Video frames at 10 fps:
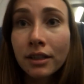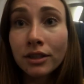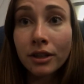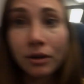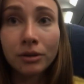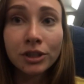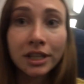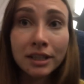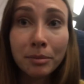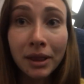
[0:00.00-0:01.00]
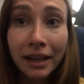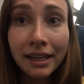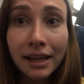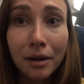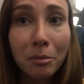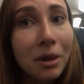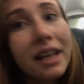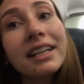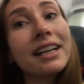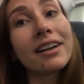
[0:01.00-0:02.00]
So she has plenty and
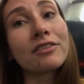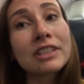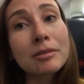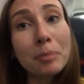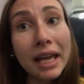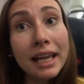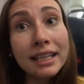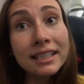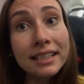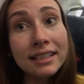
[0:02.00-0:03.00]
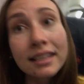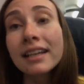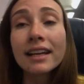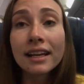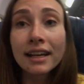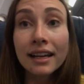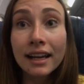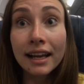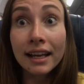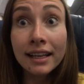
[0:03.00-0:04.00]
plenty of space.
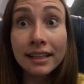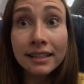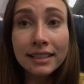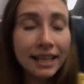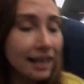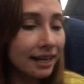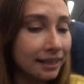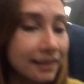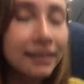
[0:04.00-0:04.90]
And yeah,